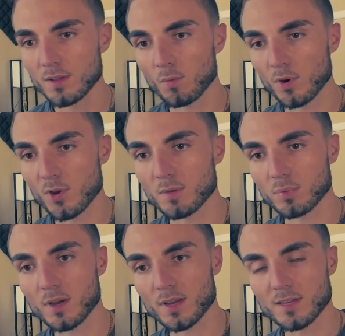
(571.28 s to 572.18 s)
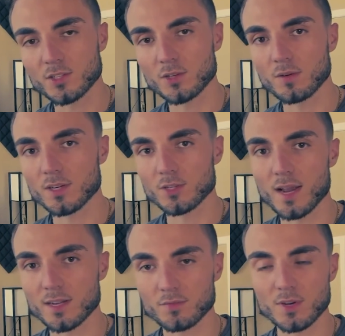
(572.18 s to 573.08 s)
where you can plug into a
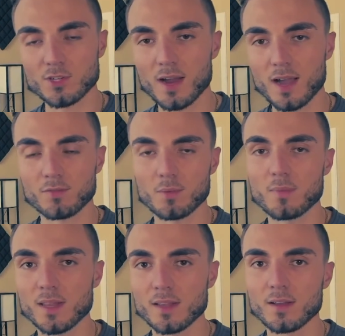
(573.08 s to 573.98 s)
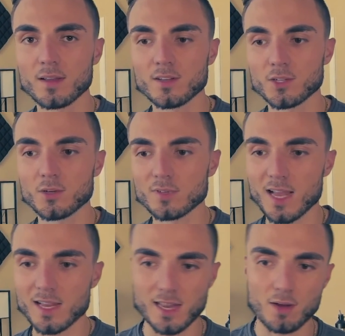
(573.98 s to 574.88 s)
direct free trial from me to
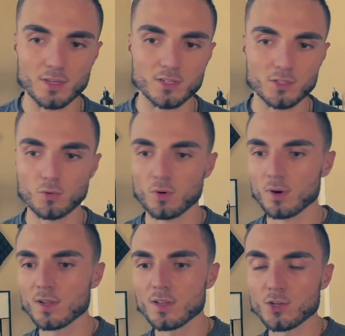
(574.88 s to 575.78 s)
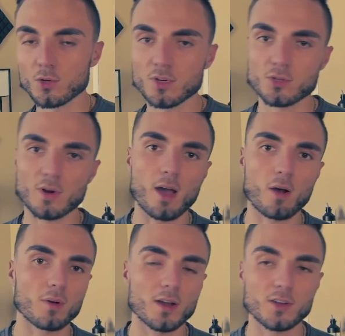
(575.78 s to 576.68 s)
test out this tool, do a trial
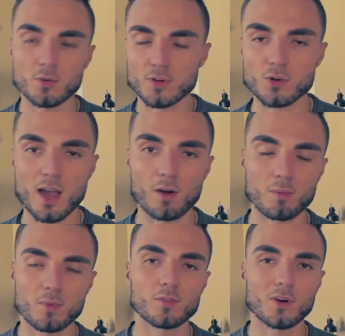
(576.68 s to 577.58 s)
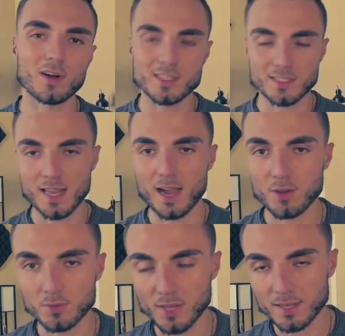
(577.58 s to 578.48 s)
run, do a trial removal, and see how
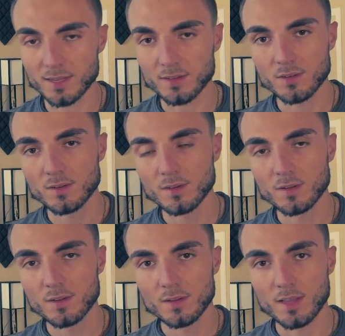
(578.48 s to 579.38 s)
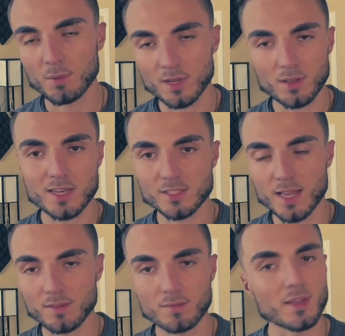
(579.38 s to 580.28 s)
you like it. And with all that
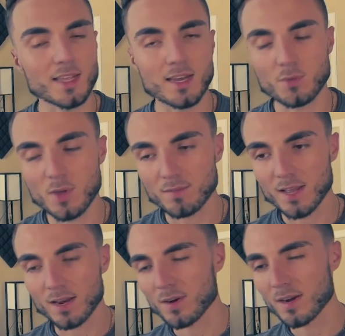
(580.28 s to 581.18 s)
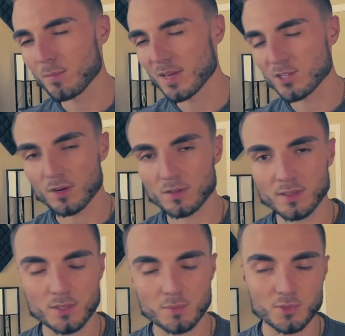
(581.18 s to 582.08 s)
said, again, if you have not already, be sure to click
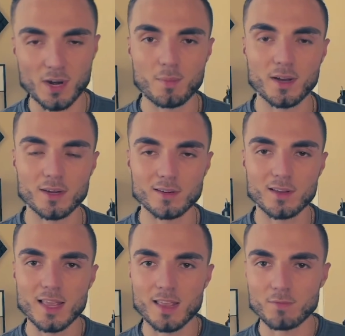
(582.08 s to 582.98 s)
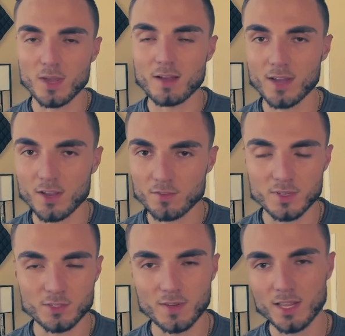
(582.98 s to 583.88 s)
the subscribe button if you got value from
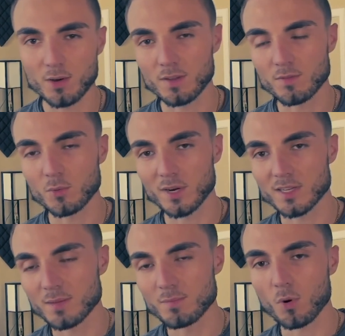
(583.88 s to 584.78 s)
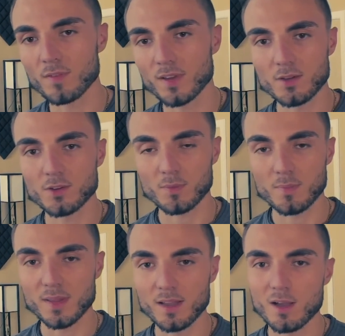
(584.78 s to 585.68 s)
this video, and if you want to see more videos from
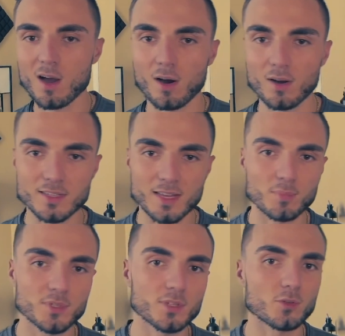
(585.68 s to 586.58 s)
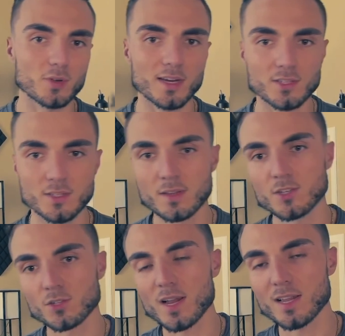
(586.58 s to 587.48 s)
me on tips, tricks,
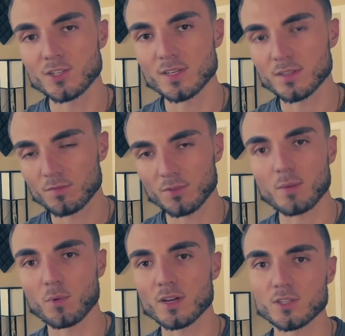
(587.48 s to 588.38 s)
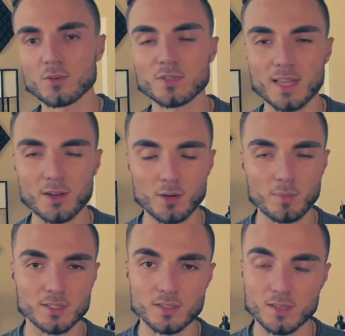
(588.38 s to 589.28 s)
strategies, and frameworks to scale your
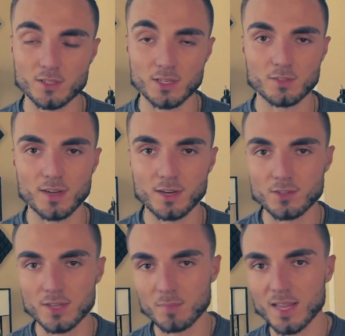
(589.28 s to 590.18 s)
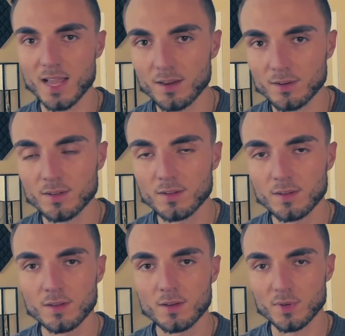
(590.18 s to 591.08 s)
business to 6 figures and beyond.
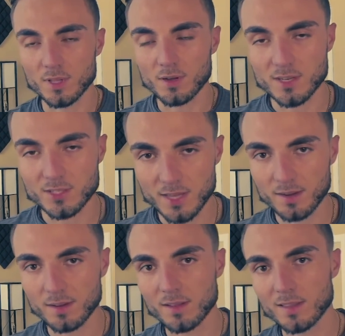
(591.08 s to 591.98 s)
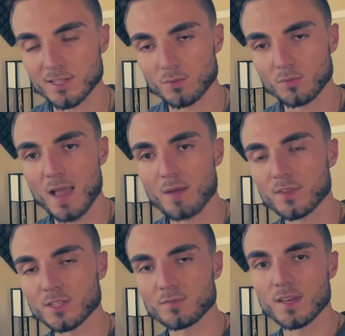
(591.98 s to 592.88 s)
With all that said, that's a wrap for
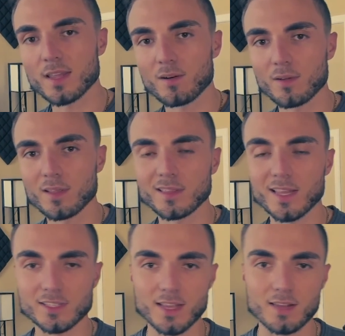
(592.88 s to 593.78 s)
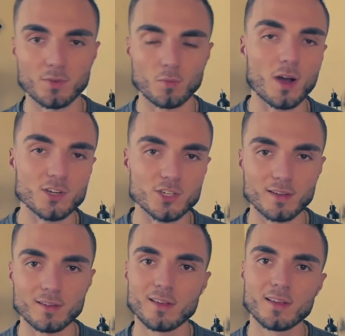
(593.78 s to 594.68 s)
this video. Thanks again for watching.